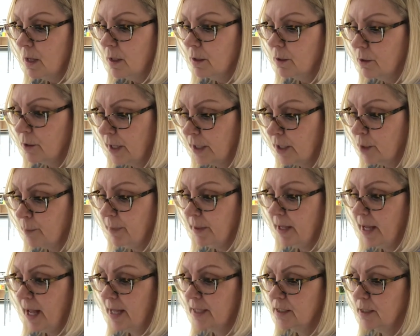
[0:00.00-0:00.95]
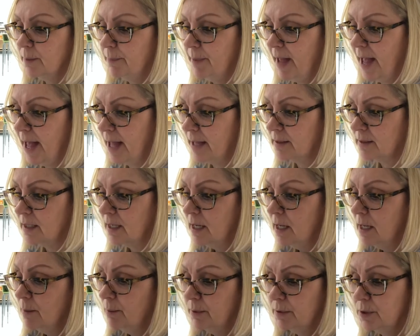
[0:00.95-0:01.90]
Gregor began to pant,
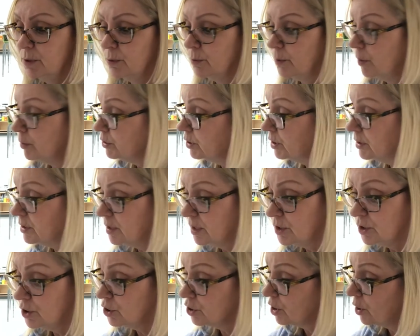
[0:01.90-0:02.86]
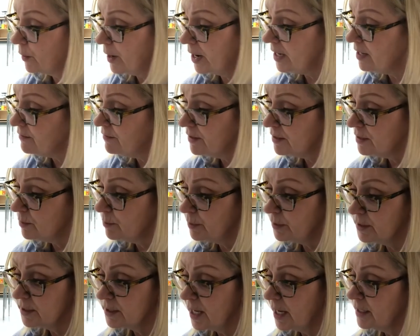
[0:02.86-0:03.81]
but the roaches didn't show any
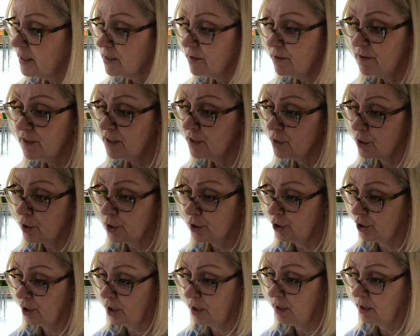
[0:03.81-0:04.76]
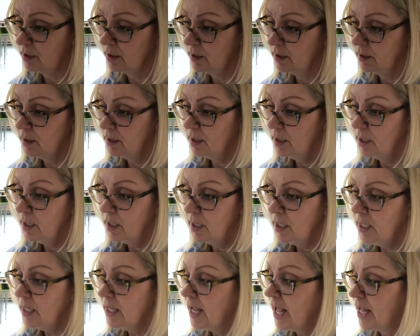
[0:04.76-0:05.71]
visible signs of exertion.
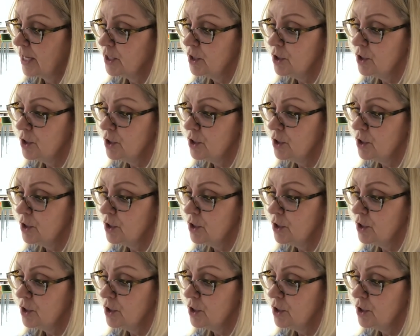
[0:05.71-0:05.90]
He had